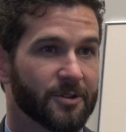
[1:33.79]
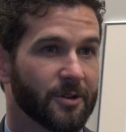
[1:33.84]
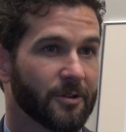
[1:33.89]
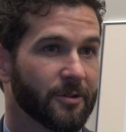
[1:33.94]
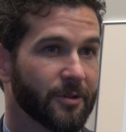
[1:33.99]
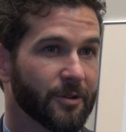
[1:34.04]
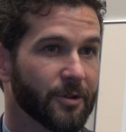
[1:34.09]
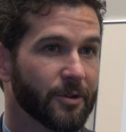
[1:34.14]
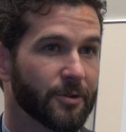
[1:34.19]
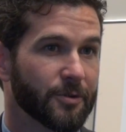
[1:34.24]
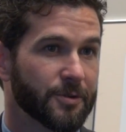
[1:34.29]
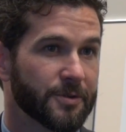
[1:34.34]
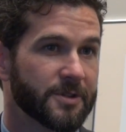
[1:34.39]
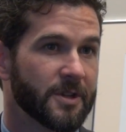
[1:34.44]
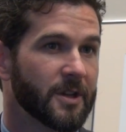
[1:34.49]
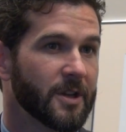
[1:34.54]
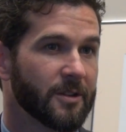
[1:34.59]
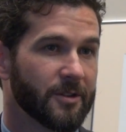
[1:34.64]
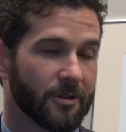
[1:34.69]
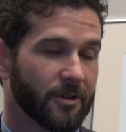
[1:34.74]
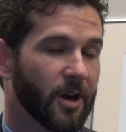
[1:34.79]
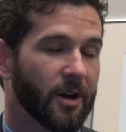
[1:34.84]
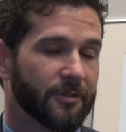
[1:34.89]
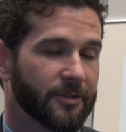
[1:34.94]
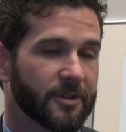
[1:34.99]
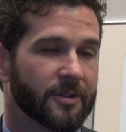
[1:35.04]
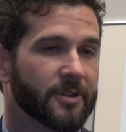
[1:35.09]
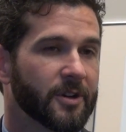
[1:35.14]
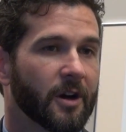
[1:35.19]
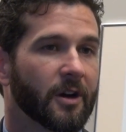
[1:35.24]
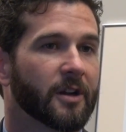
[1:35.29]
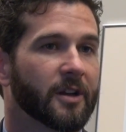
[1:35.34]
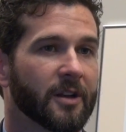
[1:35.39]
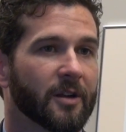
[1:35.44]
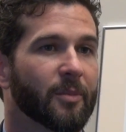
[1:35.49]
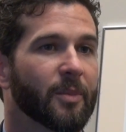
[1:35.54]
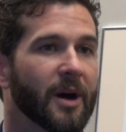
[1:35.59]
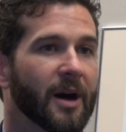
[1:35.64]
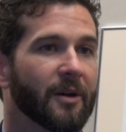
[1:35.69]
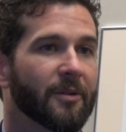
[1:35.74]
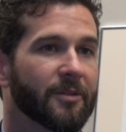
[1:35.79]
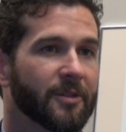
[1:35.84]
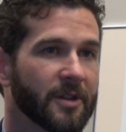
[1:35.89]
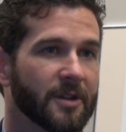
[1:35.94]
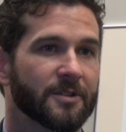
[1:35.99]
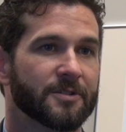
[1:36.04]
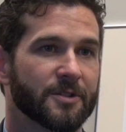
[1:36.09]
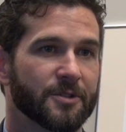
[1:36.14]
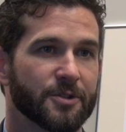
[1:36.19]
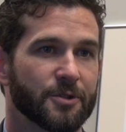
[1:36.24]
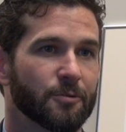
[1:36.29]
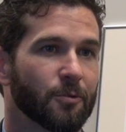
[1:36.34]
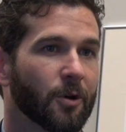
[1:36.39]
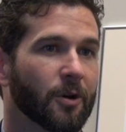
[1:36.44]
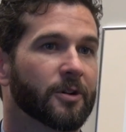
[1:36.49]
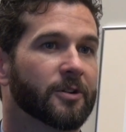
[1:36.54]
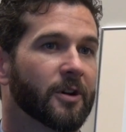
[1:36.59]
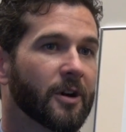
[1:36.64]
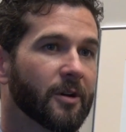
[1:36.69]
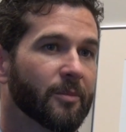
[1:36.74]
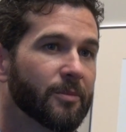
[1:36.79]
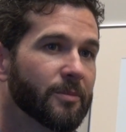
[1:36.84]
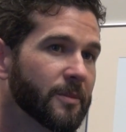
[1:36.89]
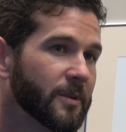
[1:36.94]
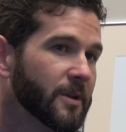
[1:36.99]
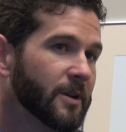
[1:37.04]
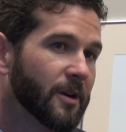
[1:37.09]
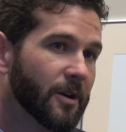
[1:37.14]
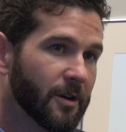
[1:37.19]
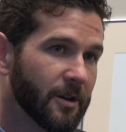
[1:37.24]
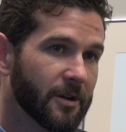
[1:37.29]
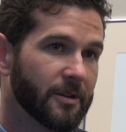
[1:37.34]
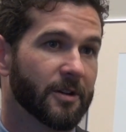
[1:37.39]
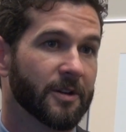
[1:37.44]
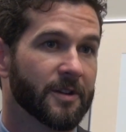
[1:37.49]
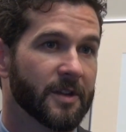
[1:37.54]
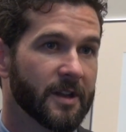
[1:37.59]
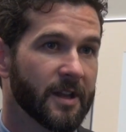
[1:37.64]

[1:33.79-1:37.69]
turn on the news, they're often talking about things that you worked on earlier in the